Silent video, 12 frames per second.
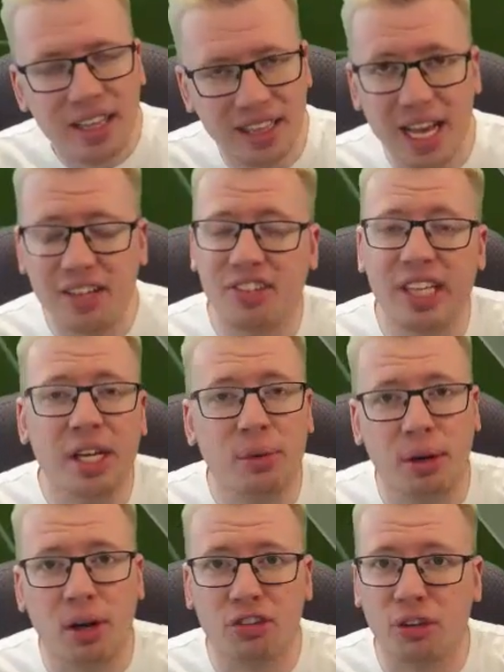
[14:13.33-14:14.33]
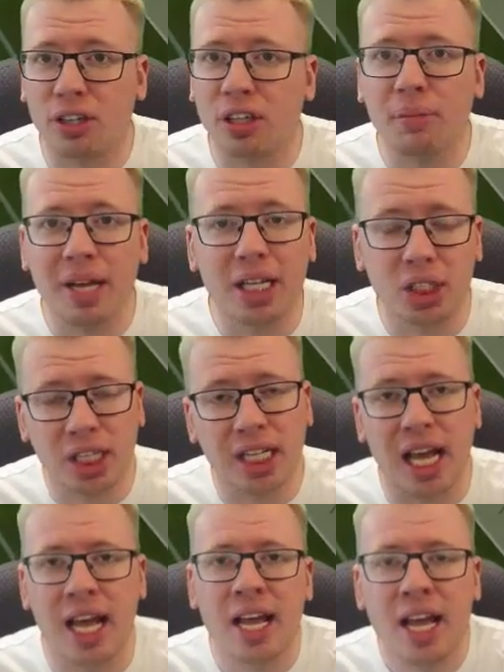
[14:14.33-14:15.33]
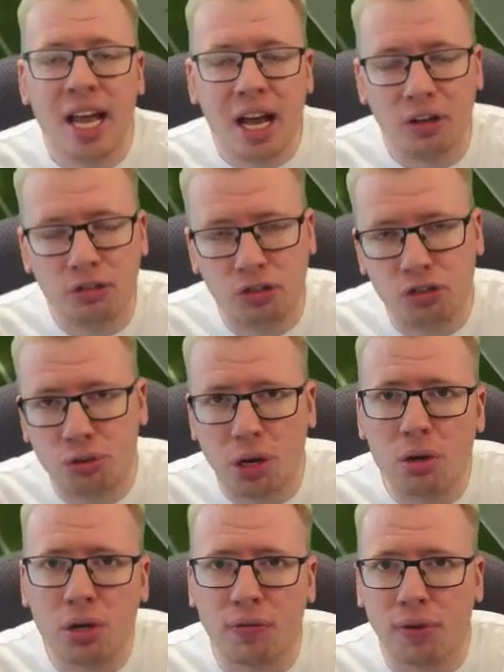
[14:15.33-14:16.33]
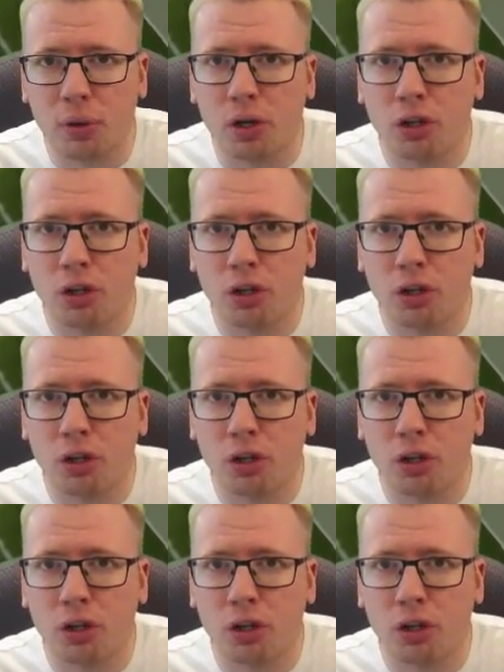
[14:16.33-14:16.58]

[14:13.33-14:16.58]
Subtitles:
There's the equaliser. I think we actually get a stroke of luck